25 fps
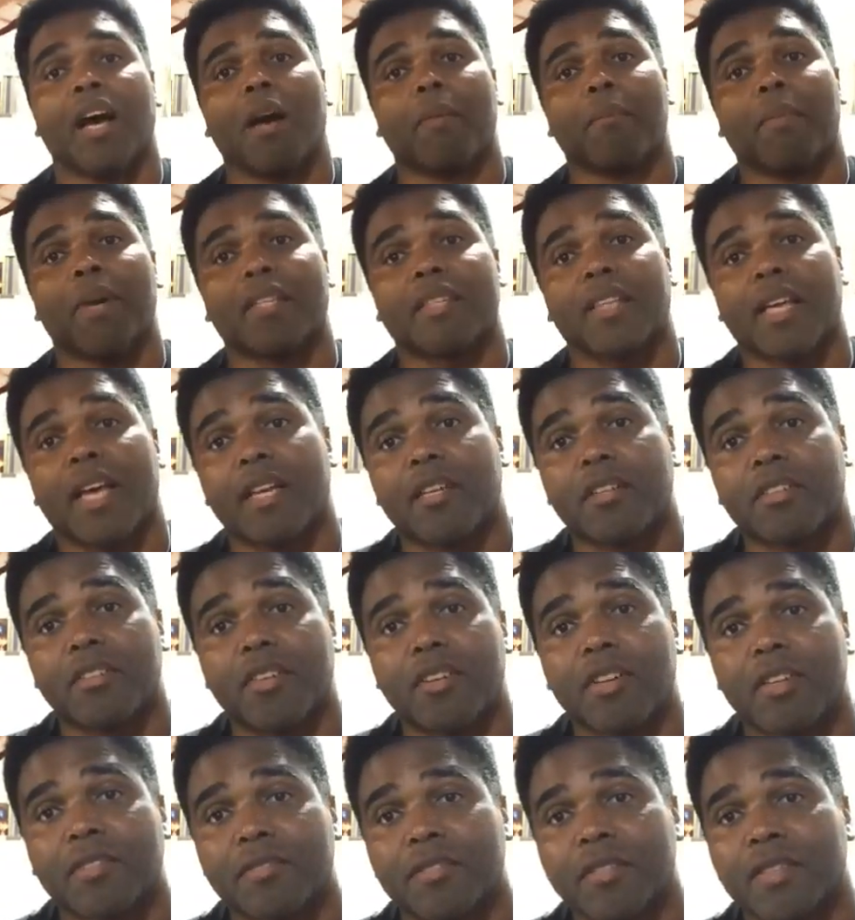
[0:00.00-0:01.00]
I'm about to head on
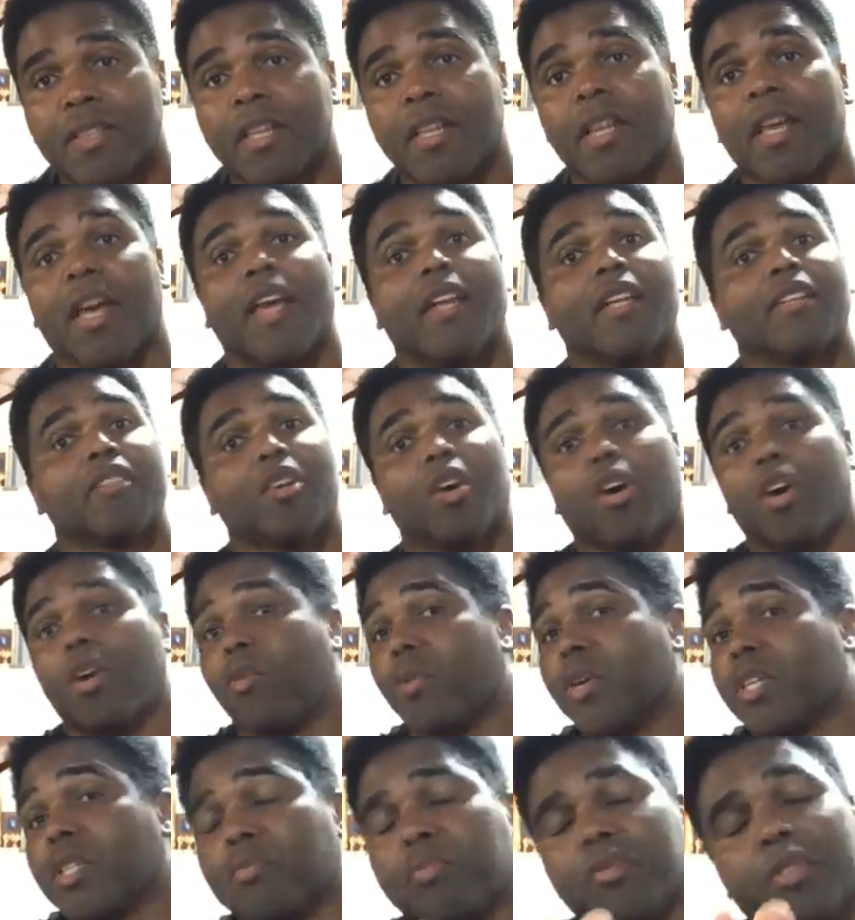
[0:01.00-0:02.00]
off. And as
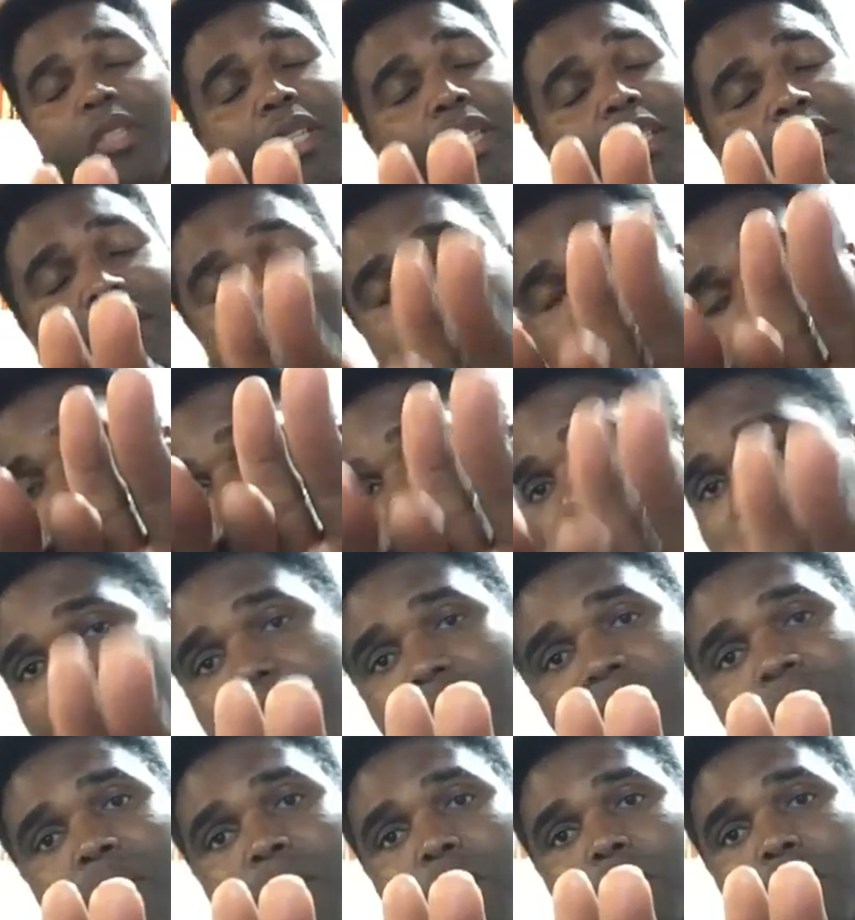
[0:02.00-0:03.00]
always, please, as always,
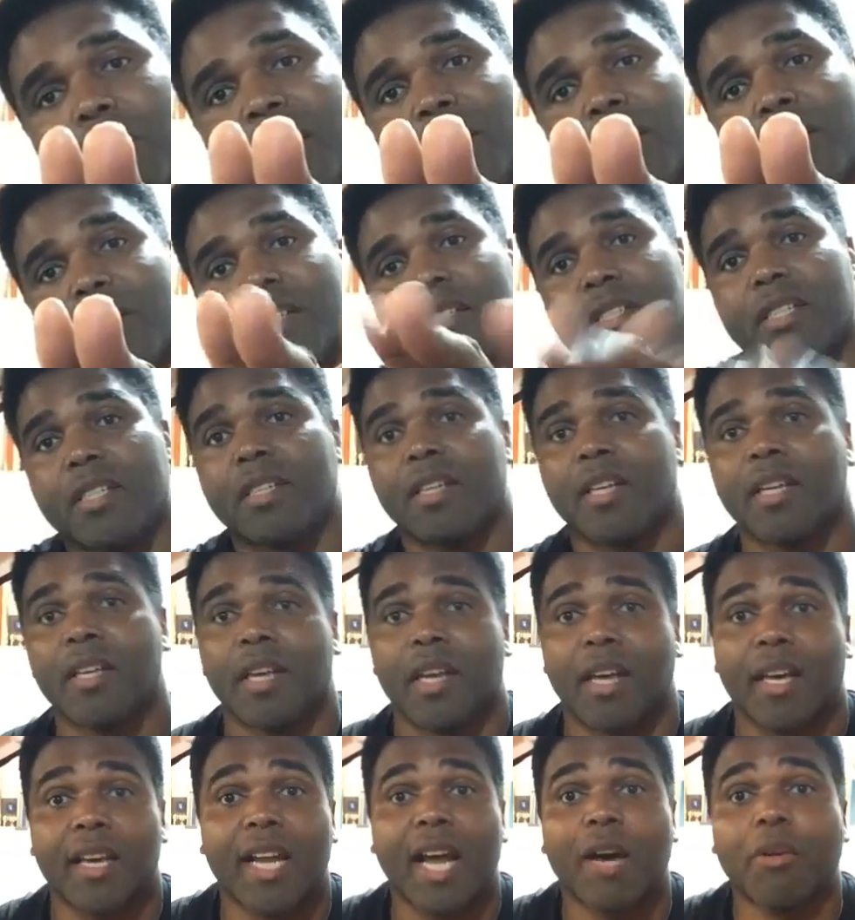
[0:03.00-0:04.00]
be easy.
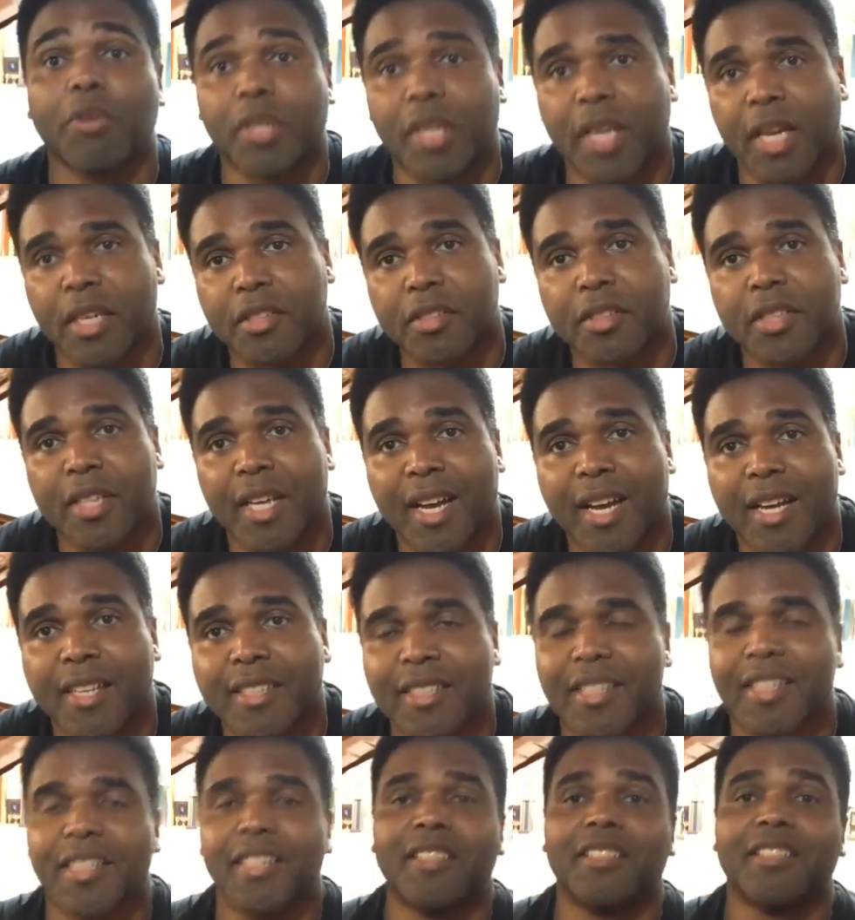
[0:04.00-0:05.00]
And I will catch you guys
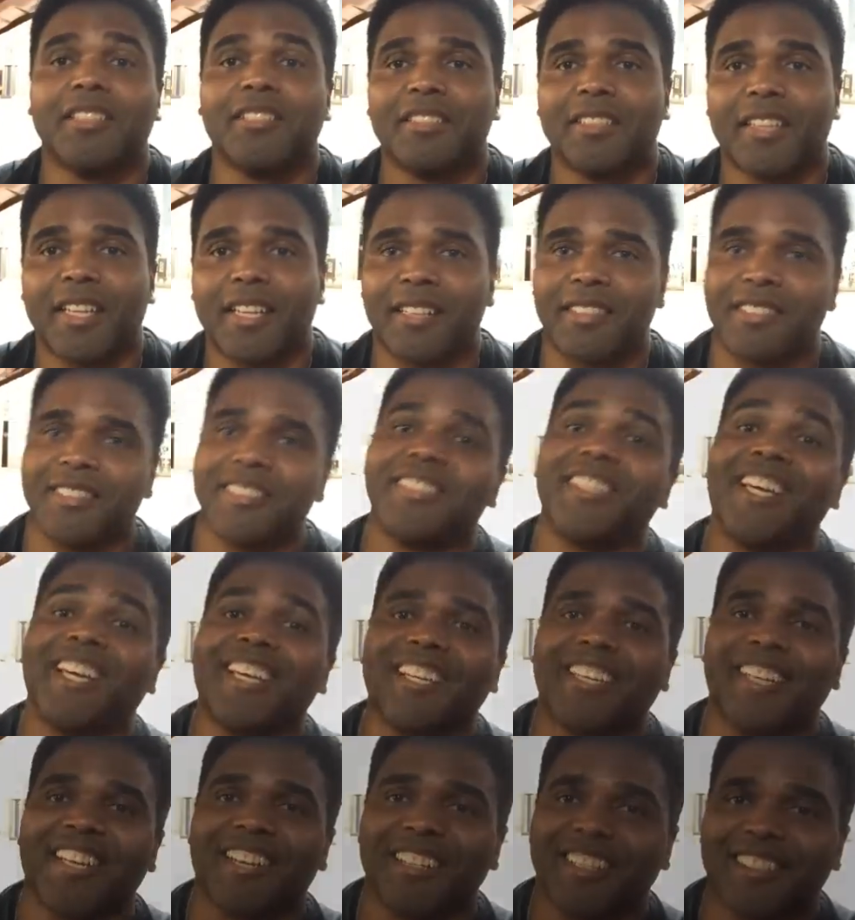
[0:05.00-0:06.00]
a little later.
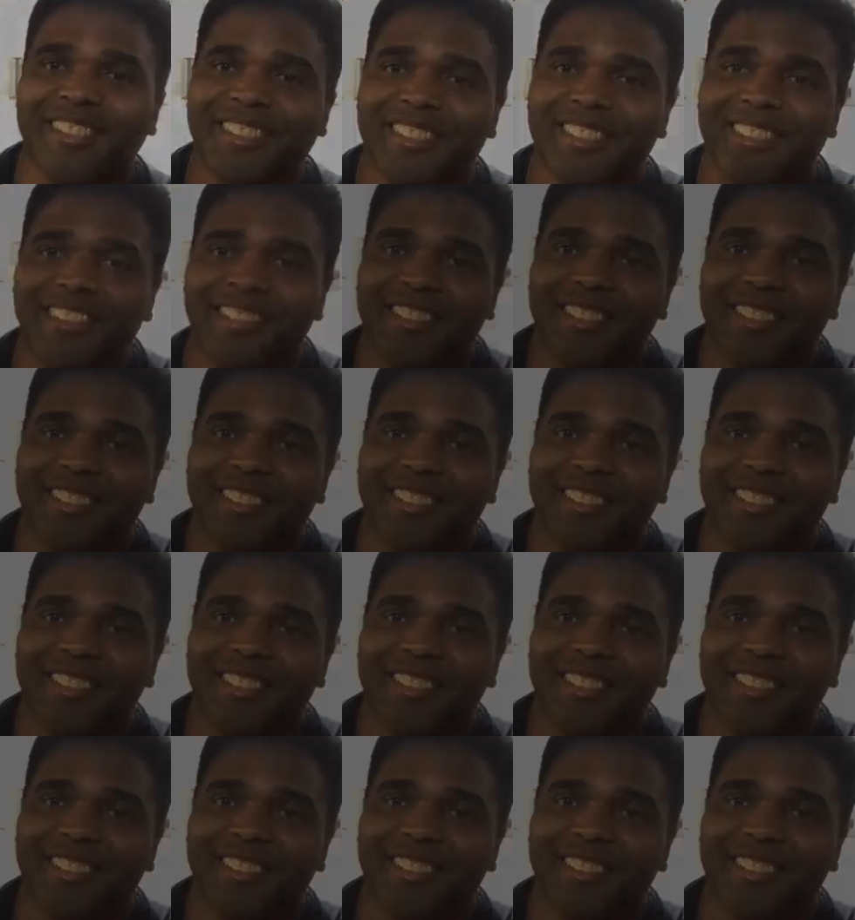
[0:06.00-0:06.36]
Take care.